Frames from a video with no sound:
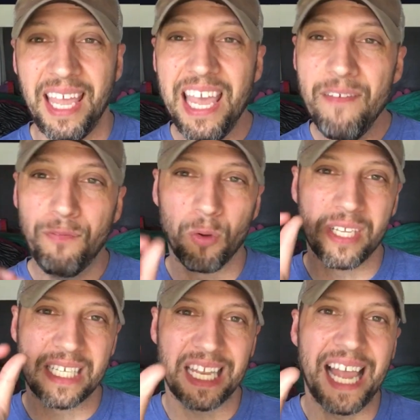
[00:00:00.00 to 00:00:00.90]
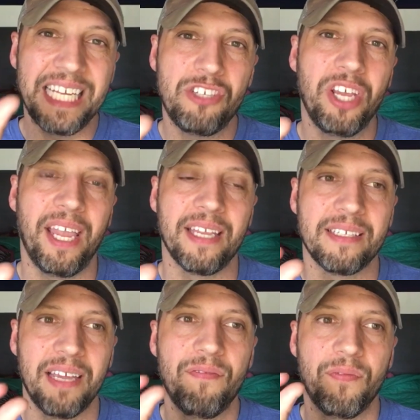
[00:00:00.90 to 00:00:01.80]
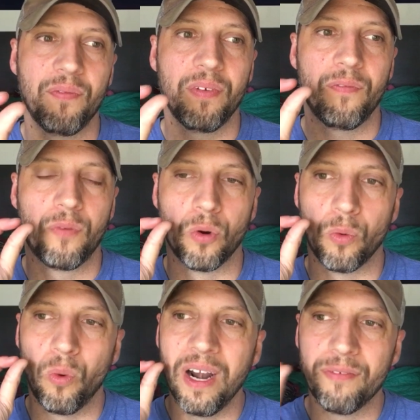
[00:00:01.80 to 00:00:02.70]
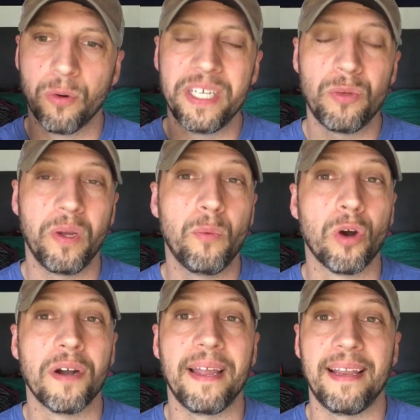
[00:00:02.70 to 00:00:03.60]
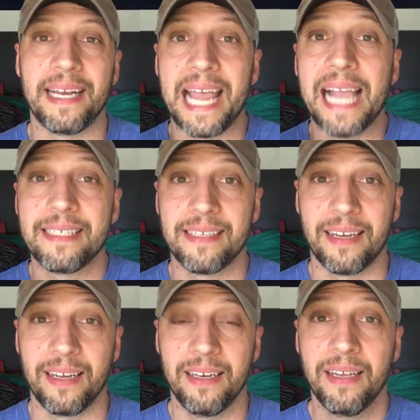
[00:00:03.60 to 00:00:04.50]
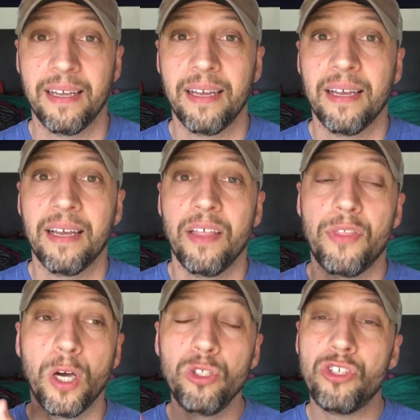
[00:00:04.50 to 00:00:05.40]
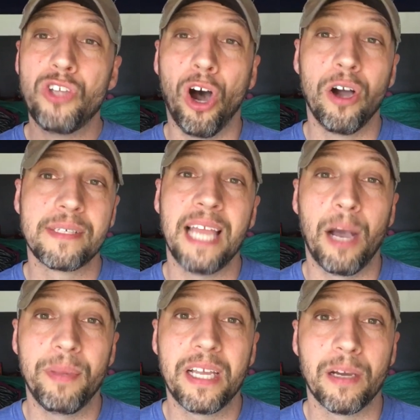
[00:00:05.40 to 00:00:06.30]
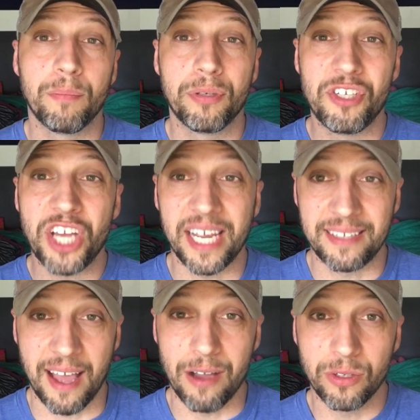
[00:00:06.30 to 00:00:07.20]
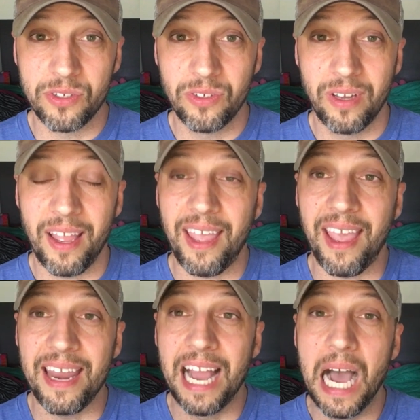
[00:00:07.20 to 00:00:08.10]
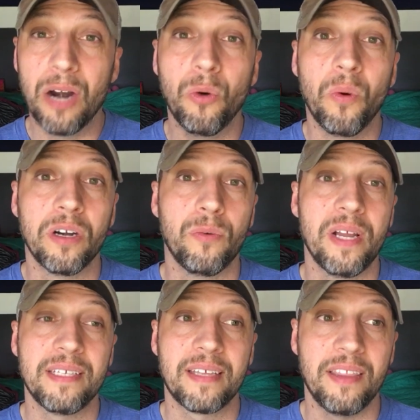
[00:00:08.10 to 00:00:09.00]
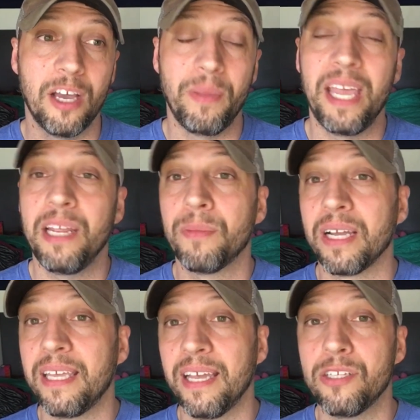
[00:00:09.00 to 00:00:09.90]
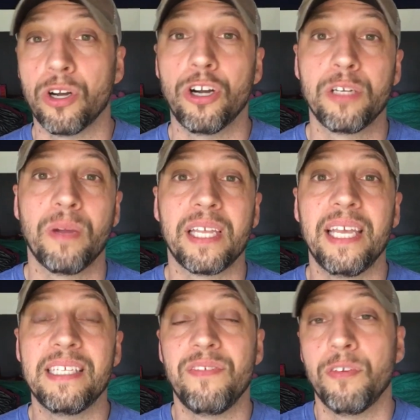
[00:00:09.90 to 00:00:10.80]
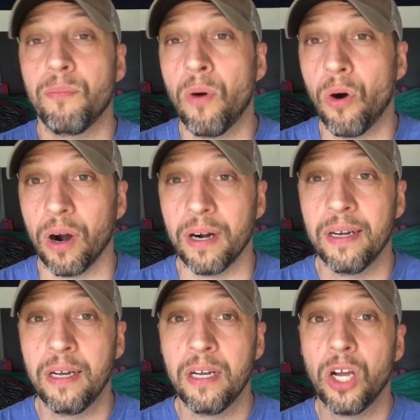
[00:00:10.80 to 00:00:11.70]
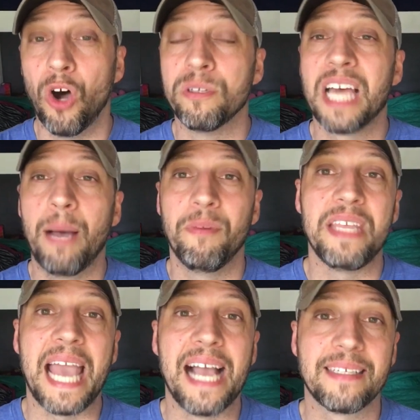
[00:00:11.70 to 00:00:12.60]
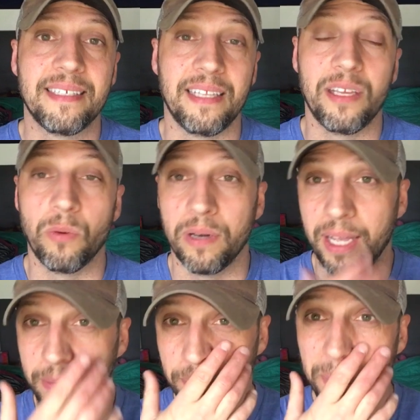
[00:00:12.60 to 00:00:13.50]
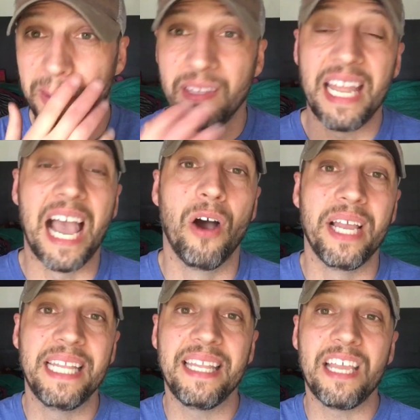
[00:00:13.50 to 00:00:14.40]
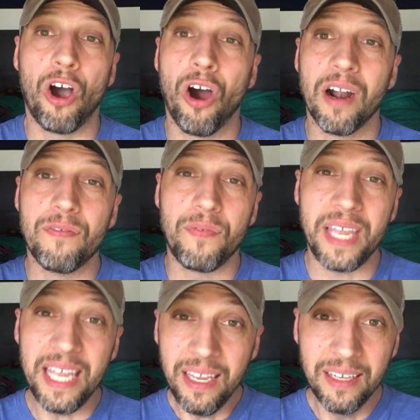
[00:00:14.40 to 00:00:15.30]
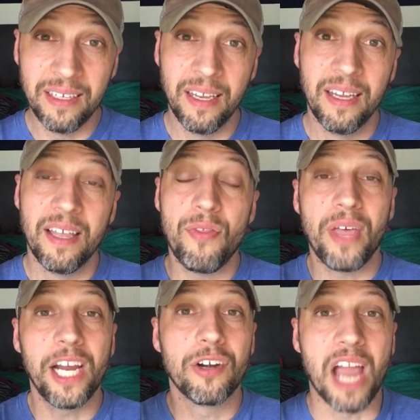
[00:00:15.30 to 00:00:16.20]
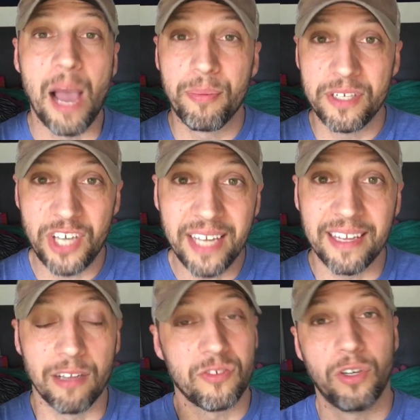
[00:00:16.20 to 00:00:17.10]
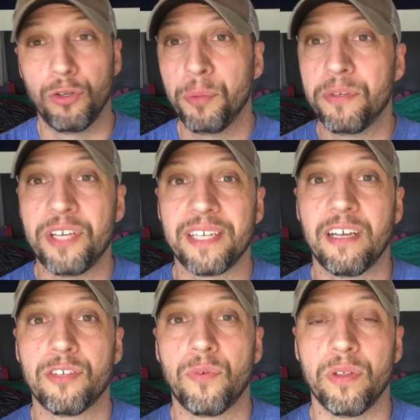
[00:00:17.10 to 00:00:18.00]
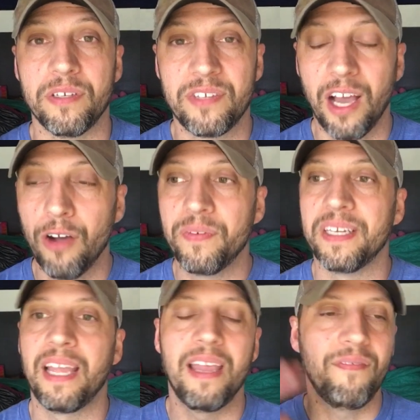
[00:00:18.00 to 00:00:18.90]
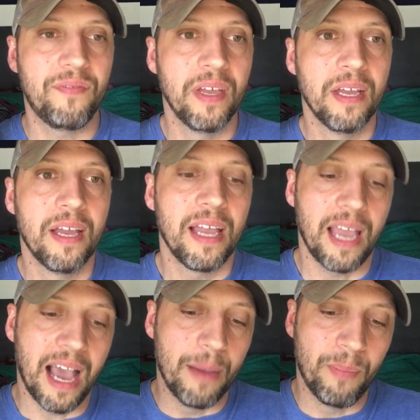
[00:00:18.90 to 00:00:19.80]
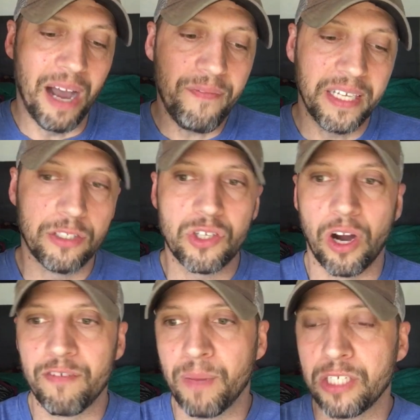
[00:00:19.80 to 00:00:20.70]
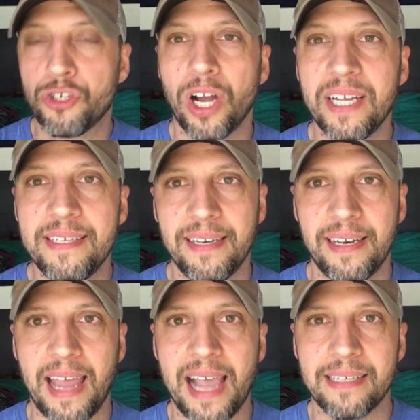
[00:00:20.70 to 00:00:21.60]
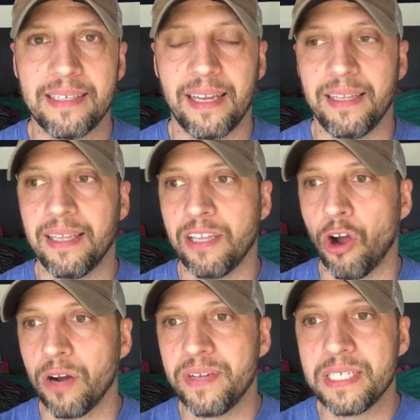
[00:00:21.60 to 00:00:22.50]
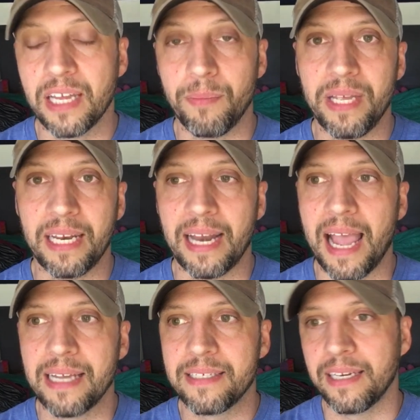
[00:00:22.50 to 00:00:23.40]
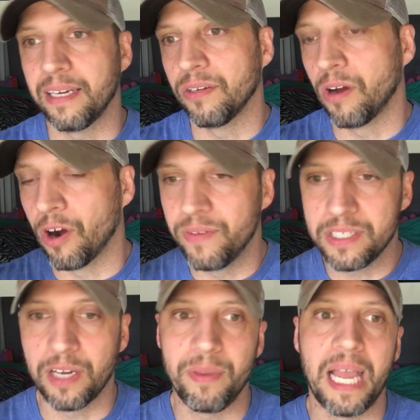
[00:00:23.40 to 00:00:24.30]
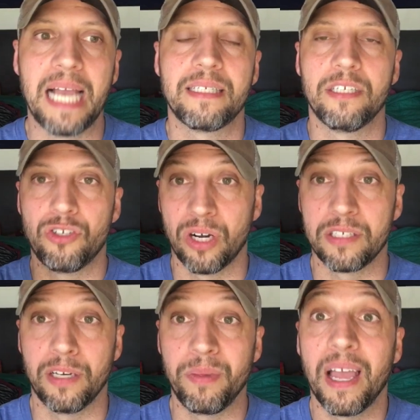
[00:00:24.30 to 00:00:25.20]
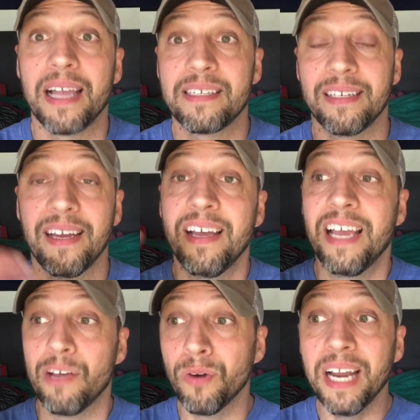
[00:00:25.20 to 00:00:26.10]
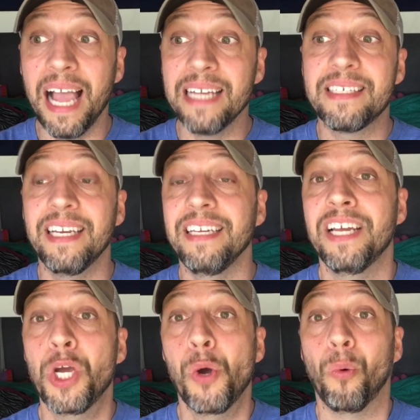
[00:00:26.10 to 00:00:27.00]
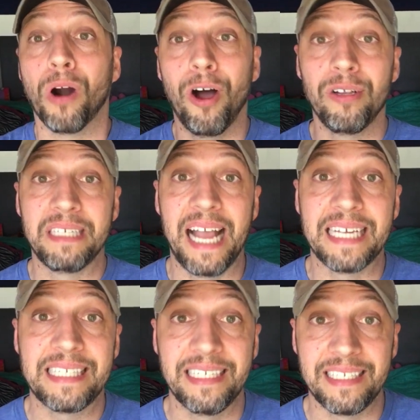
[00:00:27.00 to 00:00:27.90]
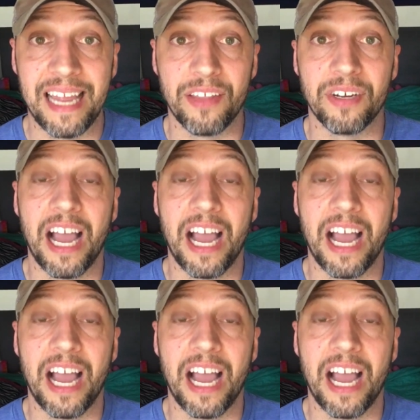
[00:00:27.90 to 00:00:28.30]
If for the slight chance, if for whatever reason we were in an accident, those dogs now become projectiles. And I don't want to risk them hitting my kids or hurting my kids even more on top of the accident that we're in. Now, in the RV, they are not projectiles. They're only projectiles for themselves. And if my feelings are if my truck is in an accident, then the RV is going to be in an accident. RV is going to be accident. Truck's going to be accident. If we're in an accident, we're all in an accident together.